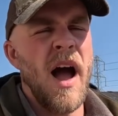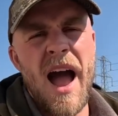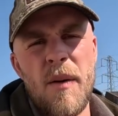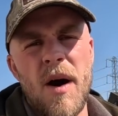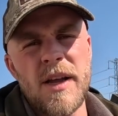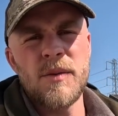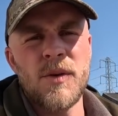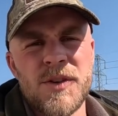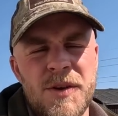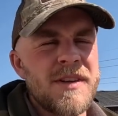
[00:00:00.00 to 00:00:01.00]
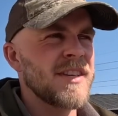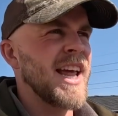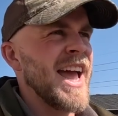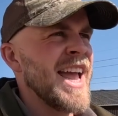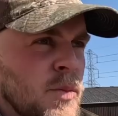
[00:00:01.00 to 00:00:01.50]
How are you all doing
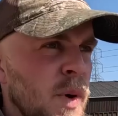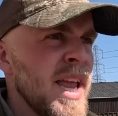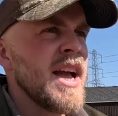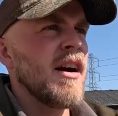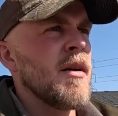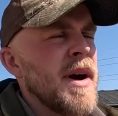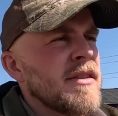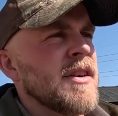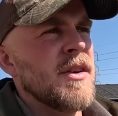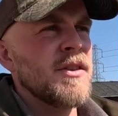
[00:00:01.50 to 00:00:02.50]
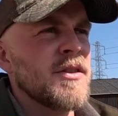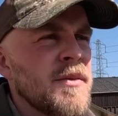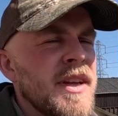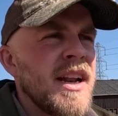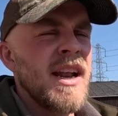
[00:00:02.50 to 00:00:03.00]
today? We are about to go and do
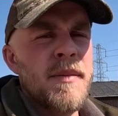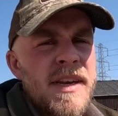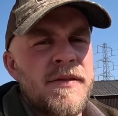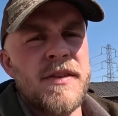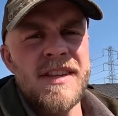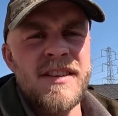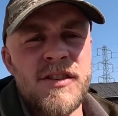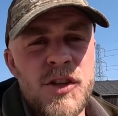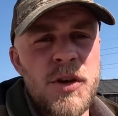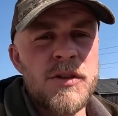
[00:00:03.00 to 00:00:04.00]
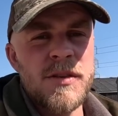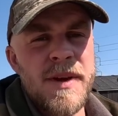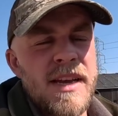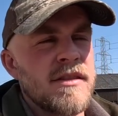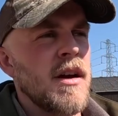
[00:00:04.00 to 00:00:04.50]
something a little bit different. This is new to
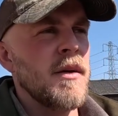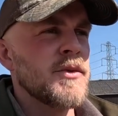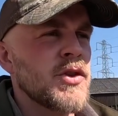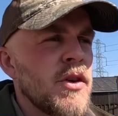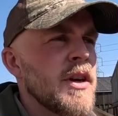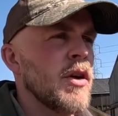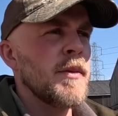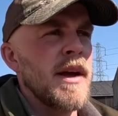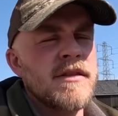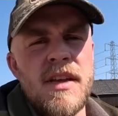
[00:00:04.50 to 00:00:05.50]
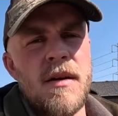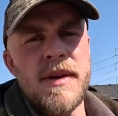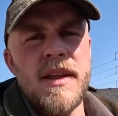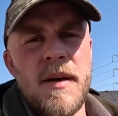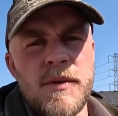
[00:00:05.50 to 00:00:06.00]
me, so I'm sure you'll all be able to tell
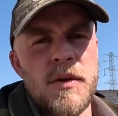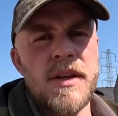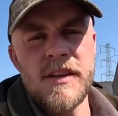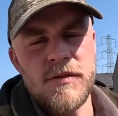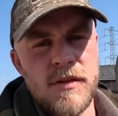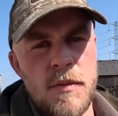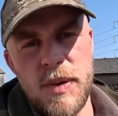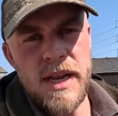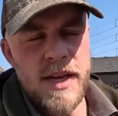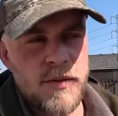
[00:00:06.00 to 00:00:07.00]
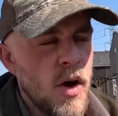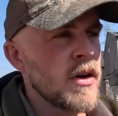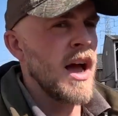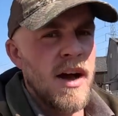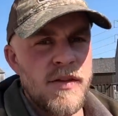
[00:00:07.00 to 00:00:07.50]
me that I'm doing this completely
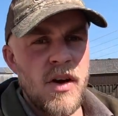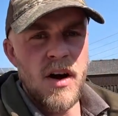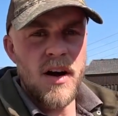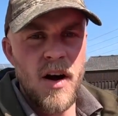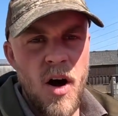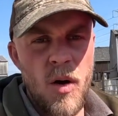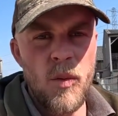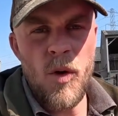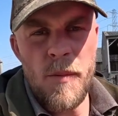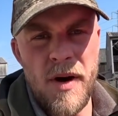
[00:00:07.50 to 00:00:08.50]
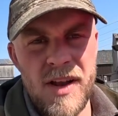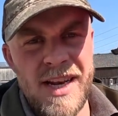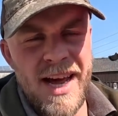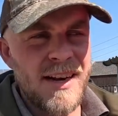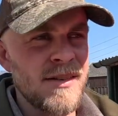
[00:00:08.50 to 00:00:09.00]
wrong. I've got a hot water bottle
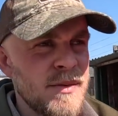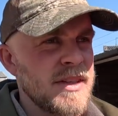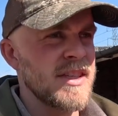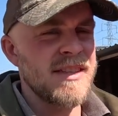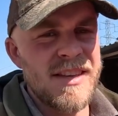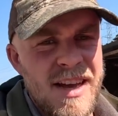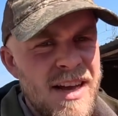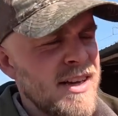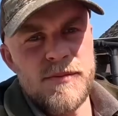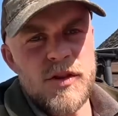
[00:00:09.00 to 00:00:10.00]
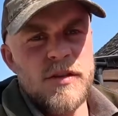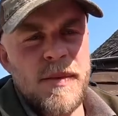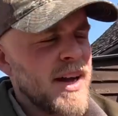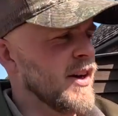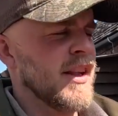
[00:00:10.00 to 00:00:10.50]
in hand, which is just
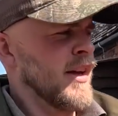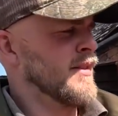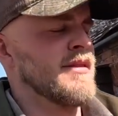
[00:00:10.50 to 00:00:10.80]
my colour.